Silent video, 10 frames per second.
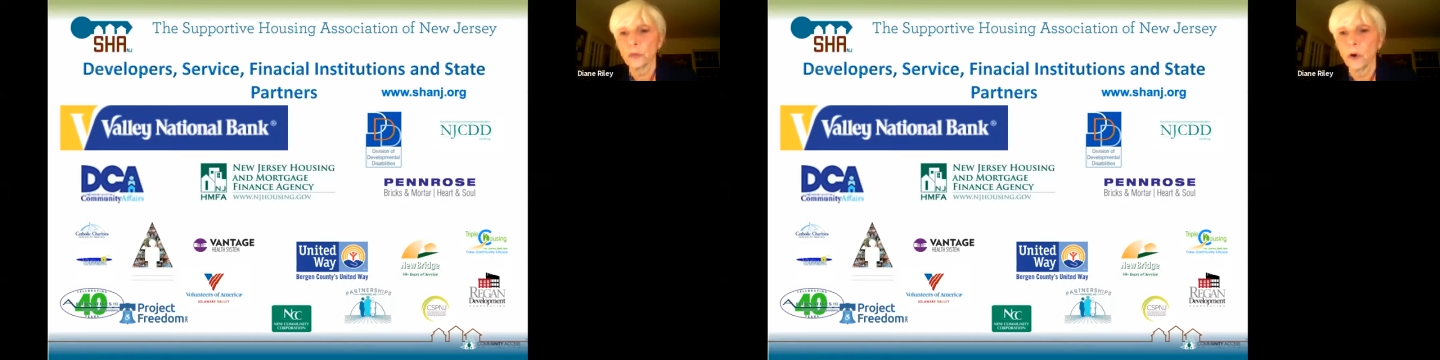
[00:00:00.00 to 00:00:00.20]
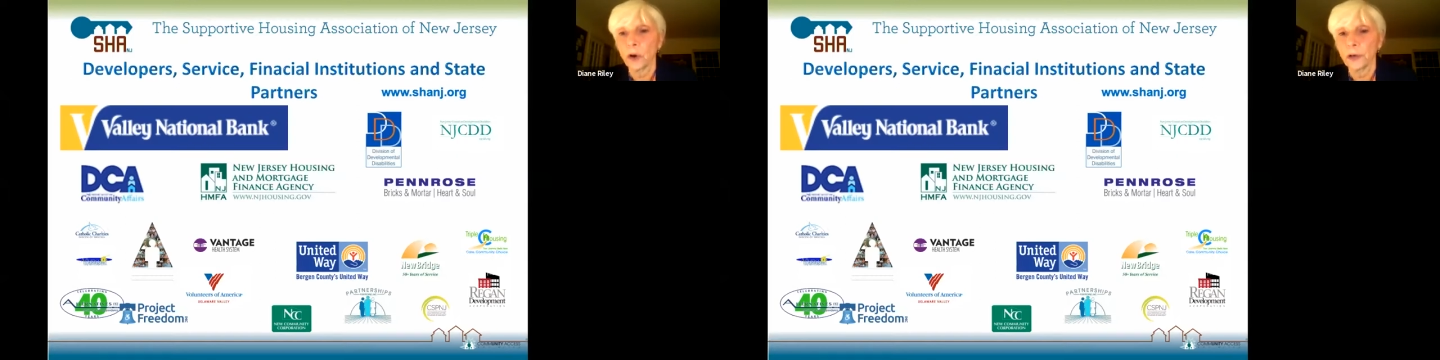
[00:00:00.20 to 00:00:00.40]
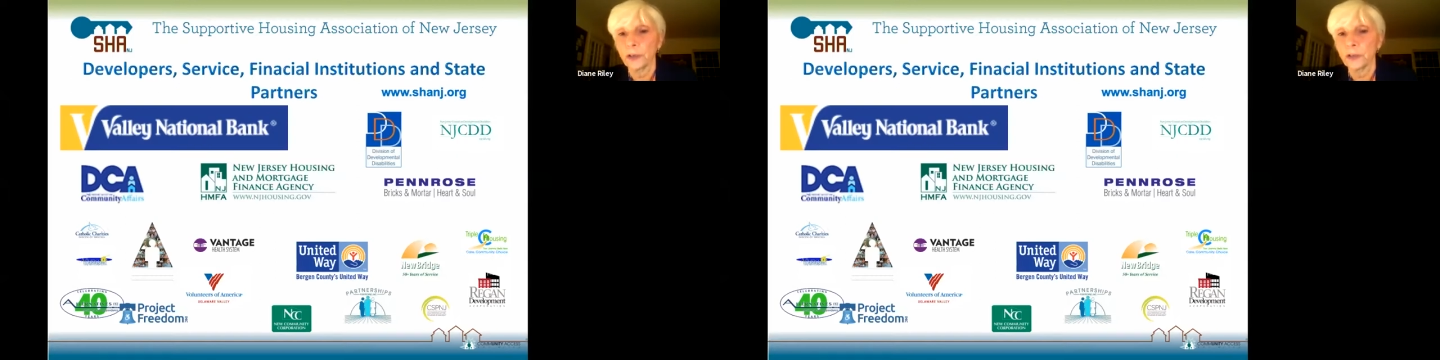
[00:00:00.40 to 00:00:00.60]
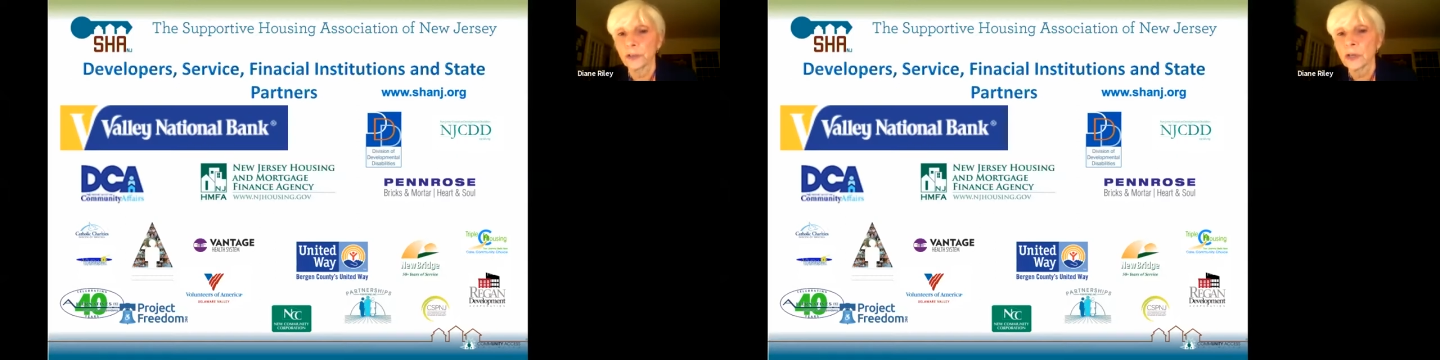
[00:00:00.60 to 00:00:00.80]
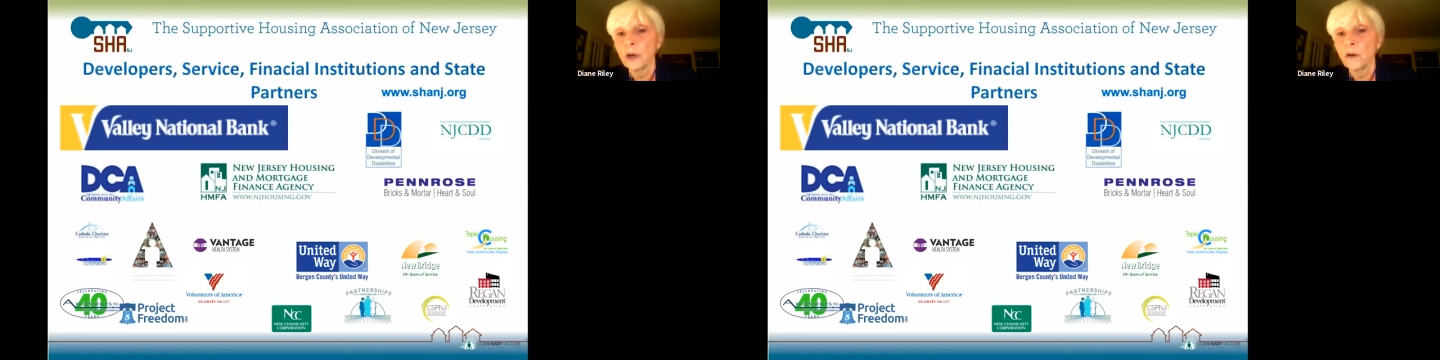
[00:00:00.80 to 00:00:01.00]
partners
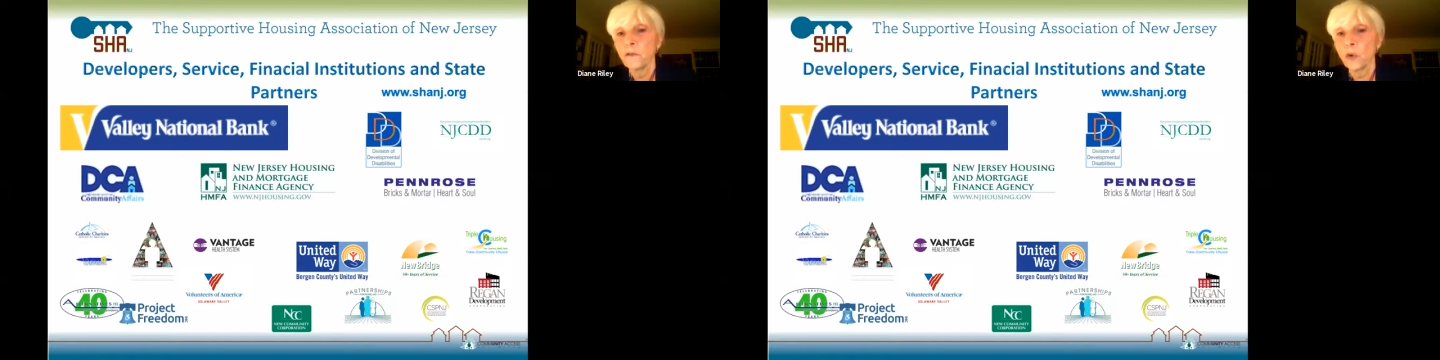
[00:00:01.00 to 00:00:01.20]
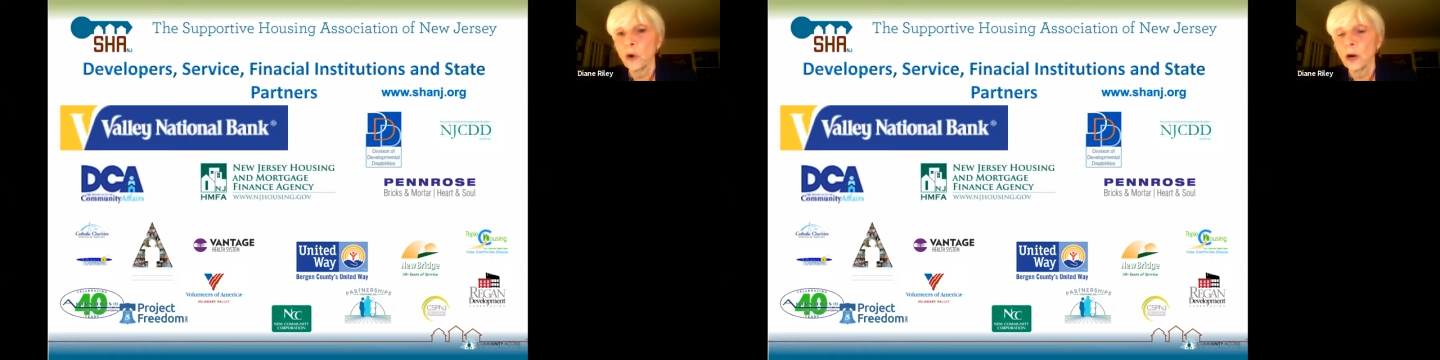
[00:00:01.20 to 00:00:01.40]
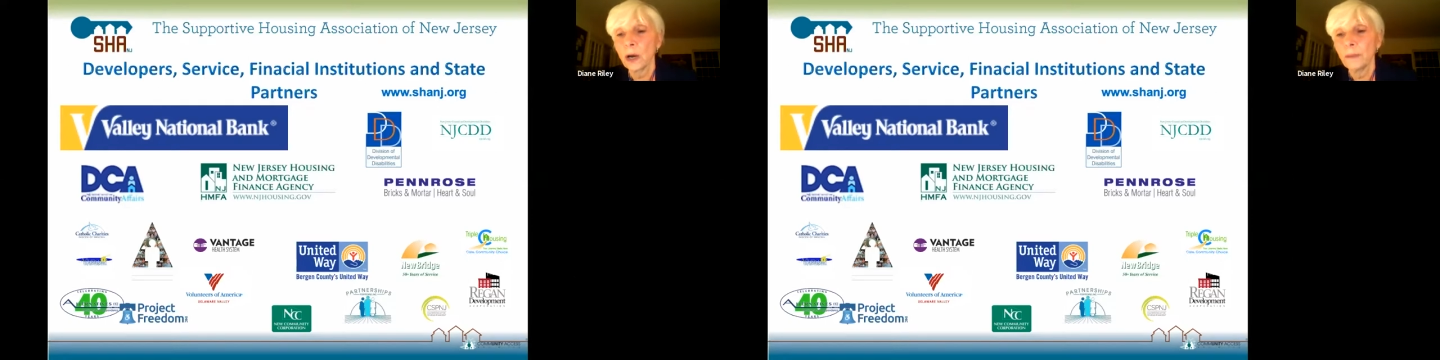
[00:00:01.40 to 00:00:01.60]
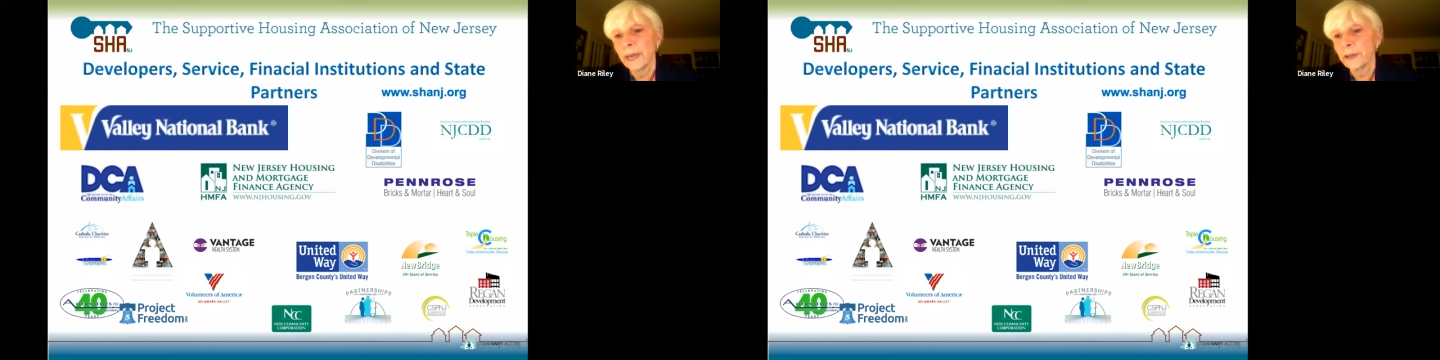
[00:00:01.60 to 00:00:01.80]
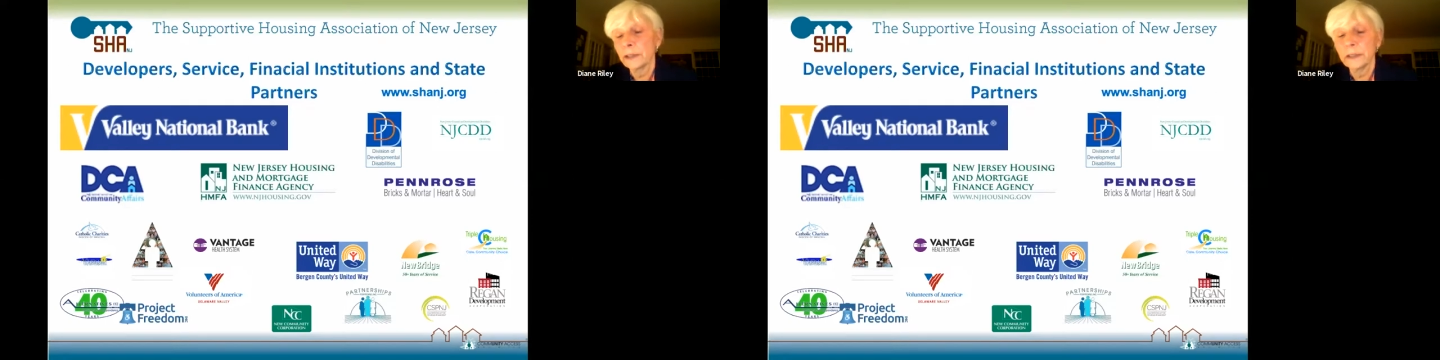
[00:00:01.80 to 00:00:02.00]
for a
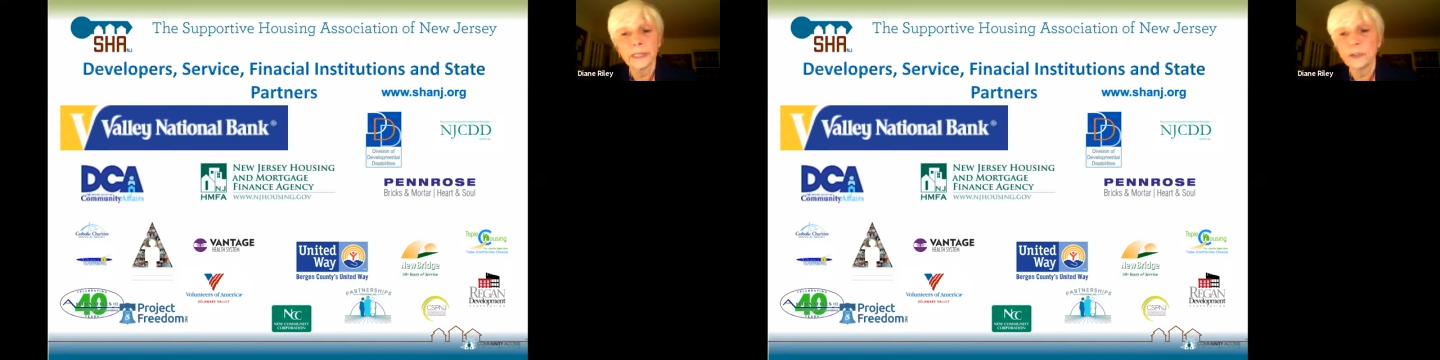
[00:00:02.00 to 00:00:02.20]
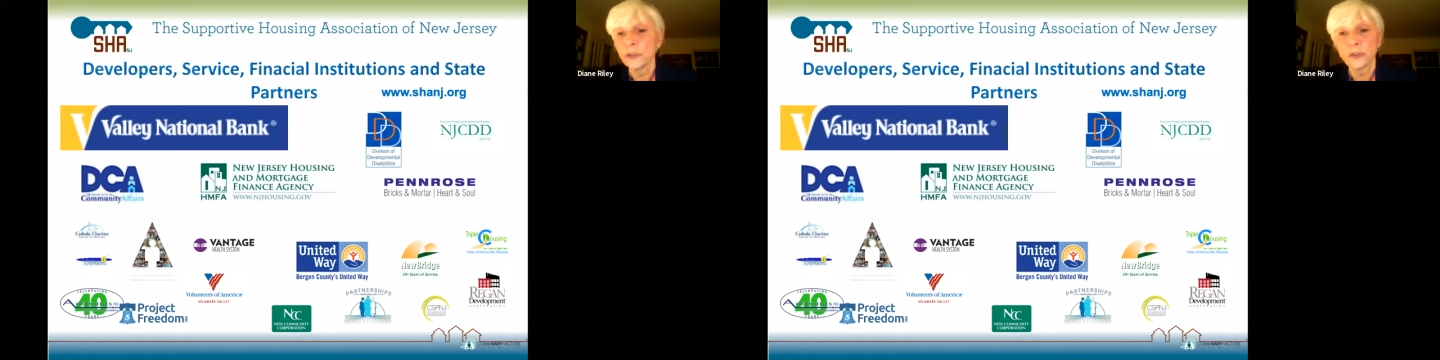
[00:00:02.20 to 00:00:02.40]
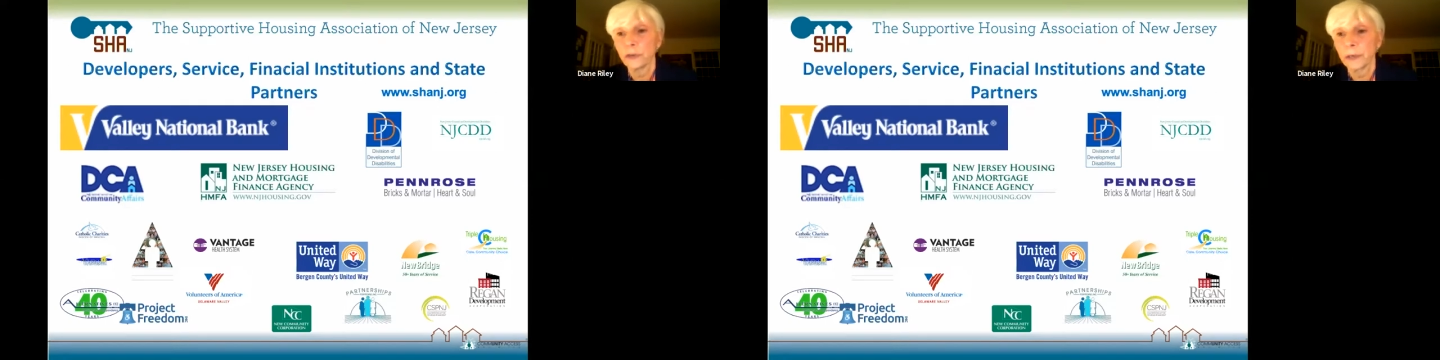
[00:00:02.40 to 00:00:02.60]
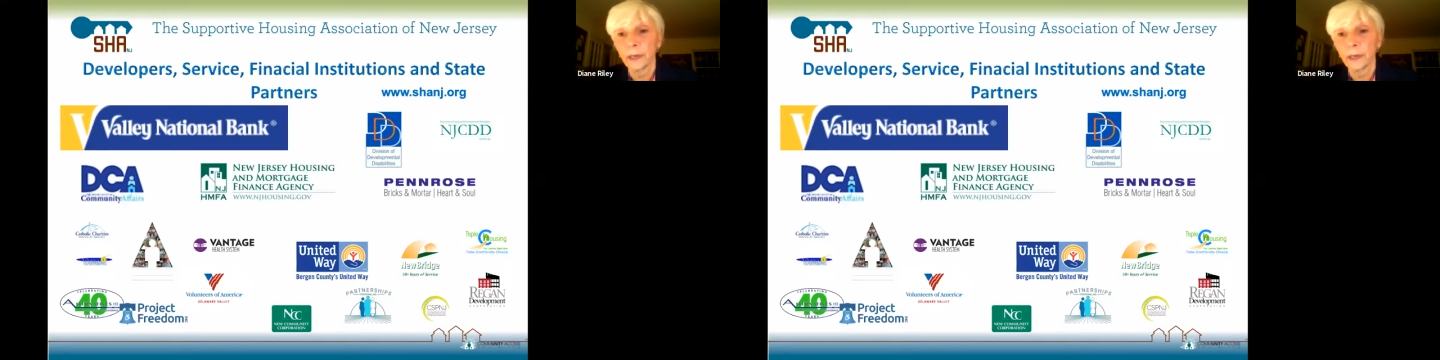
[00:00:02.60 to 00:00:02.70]
better industry,